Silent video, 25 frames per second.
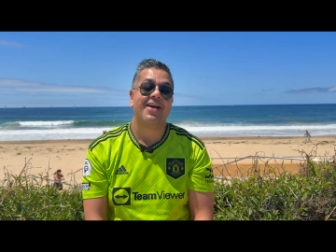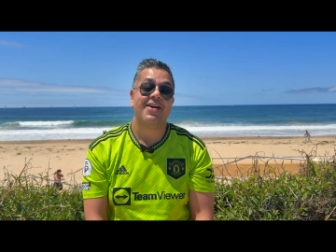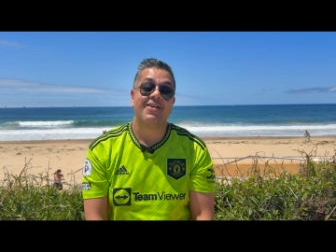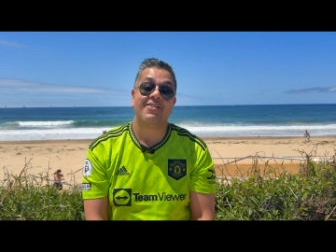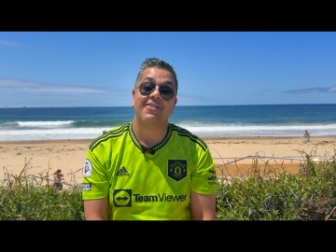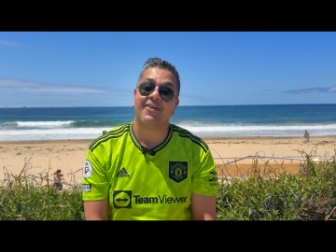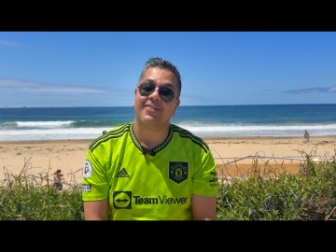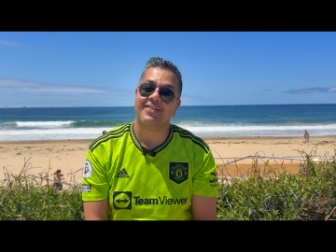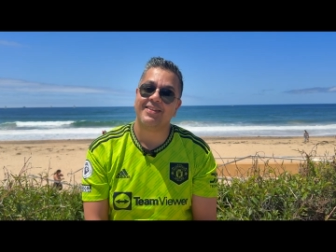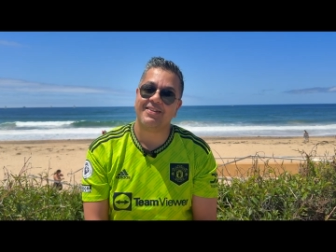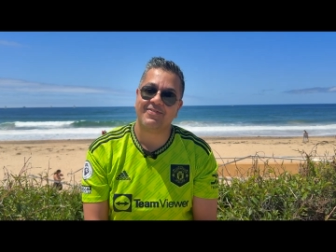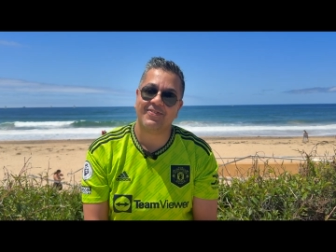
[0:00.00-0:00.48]

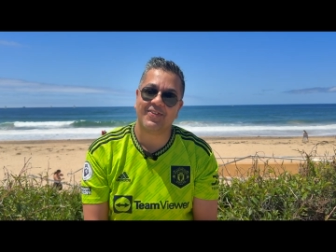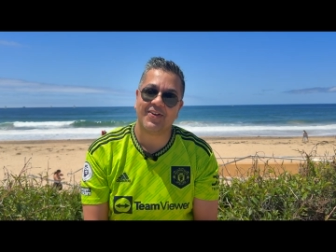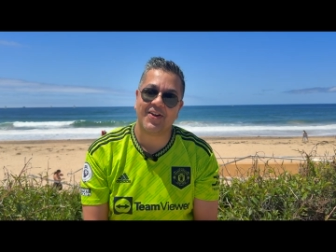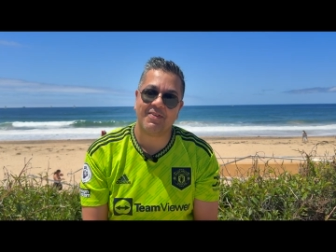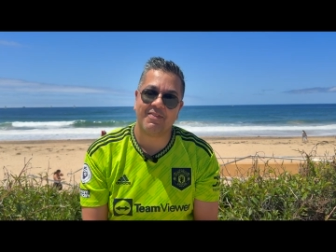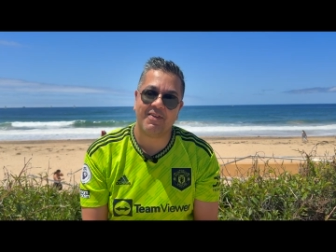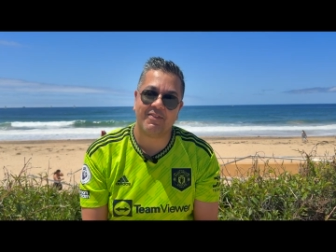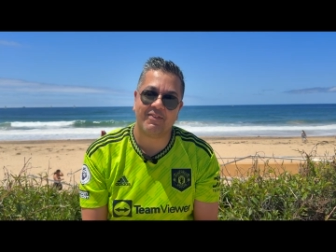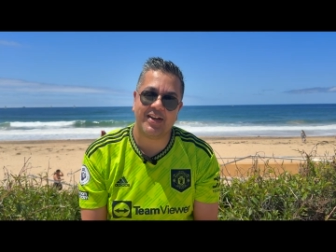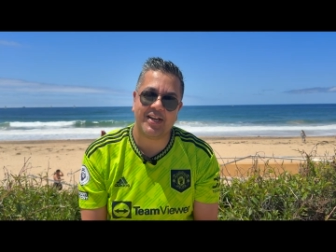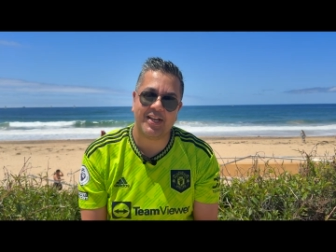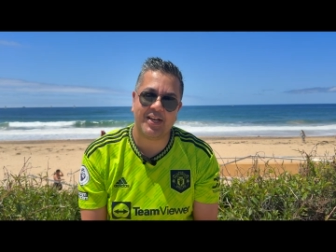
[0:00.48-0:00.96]
walked in front of
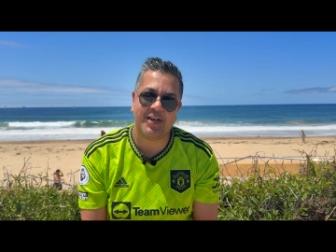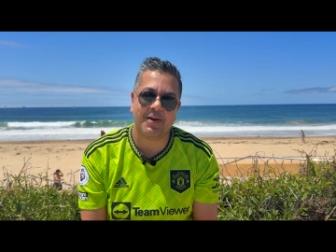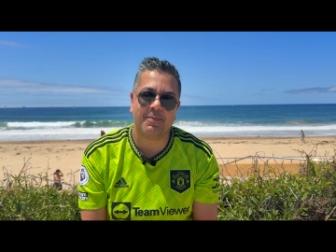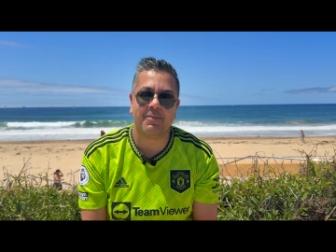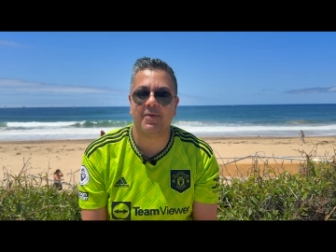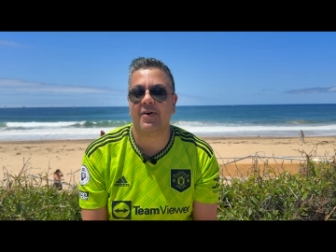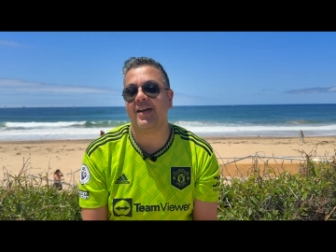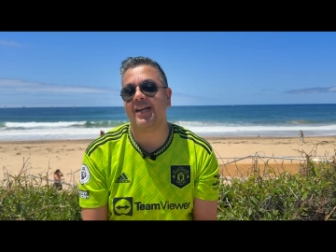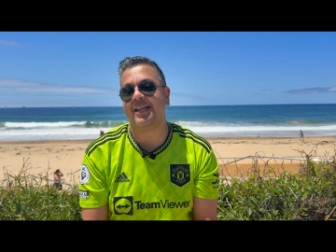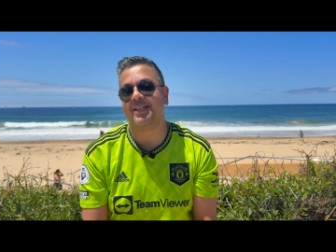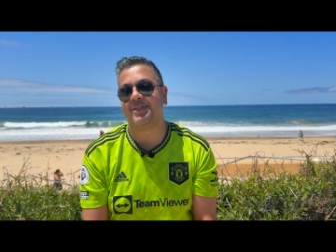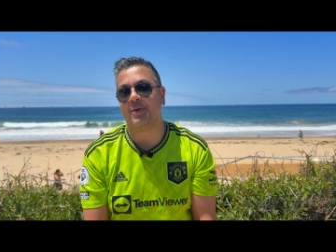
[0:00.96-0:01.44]
my video,
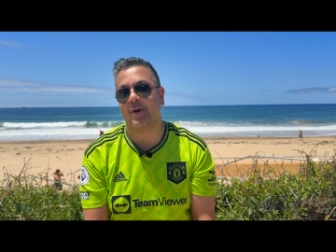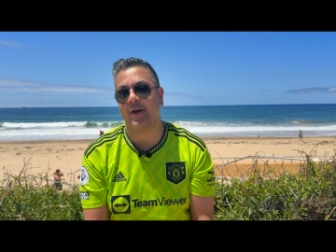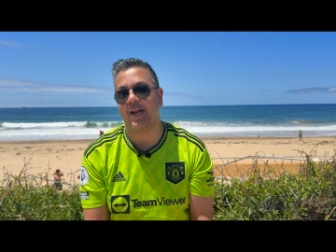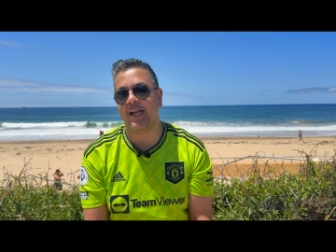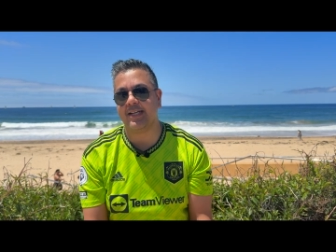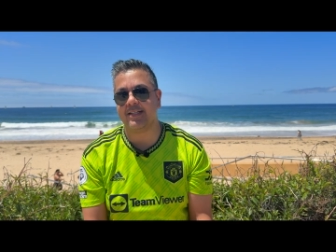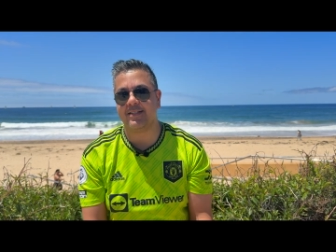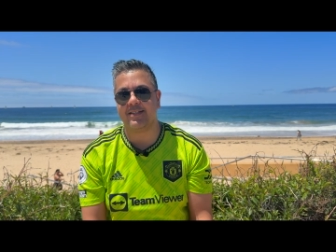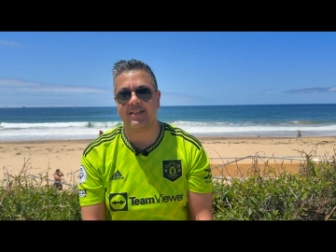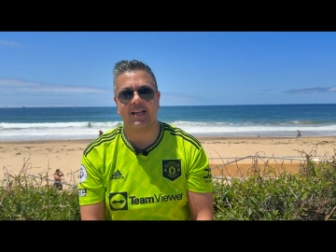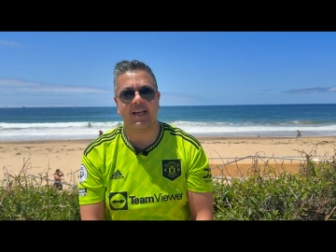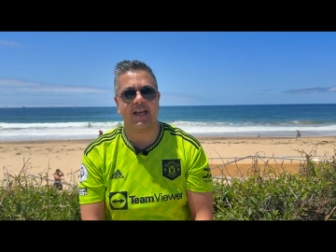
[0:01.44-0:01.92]
but it is what it
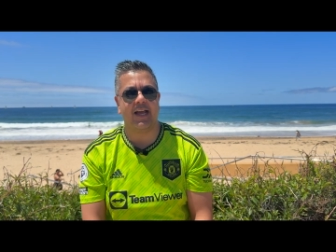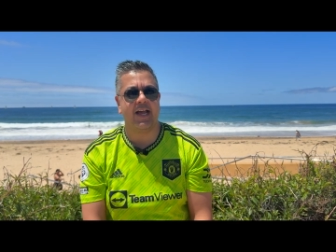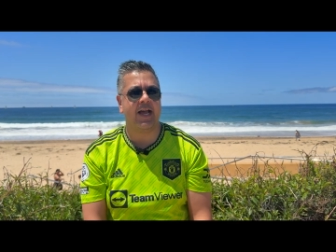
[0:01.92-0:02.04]
is.